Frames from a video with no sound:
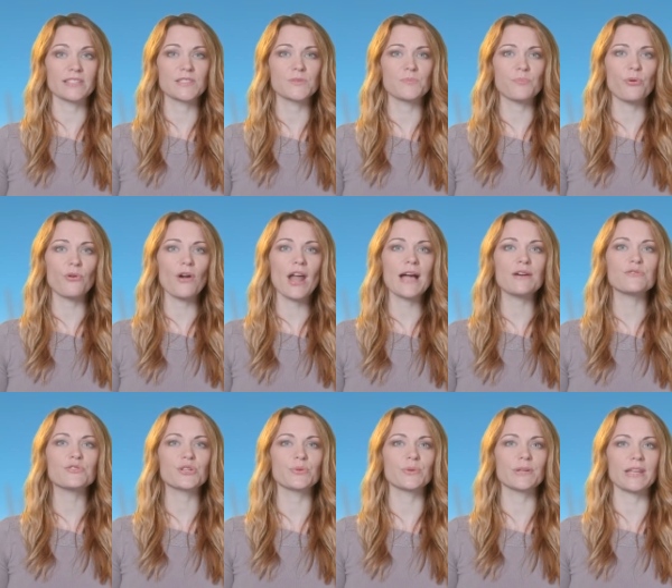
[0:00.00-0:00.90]
is
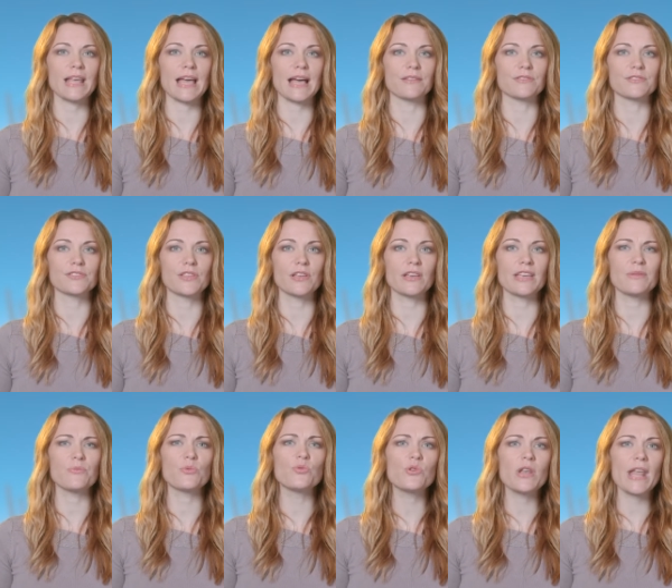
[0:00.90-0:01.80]
proud to announce that
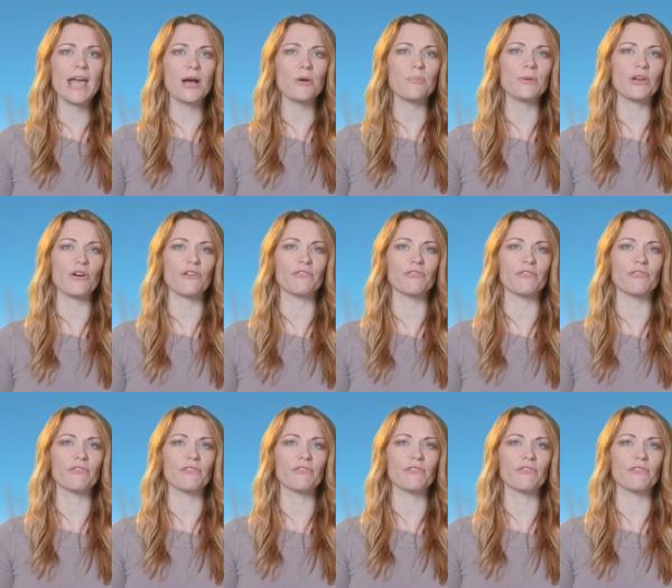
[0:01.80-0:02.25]
it will now be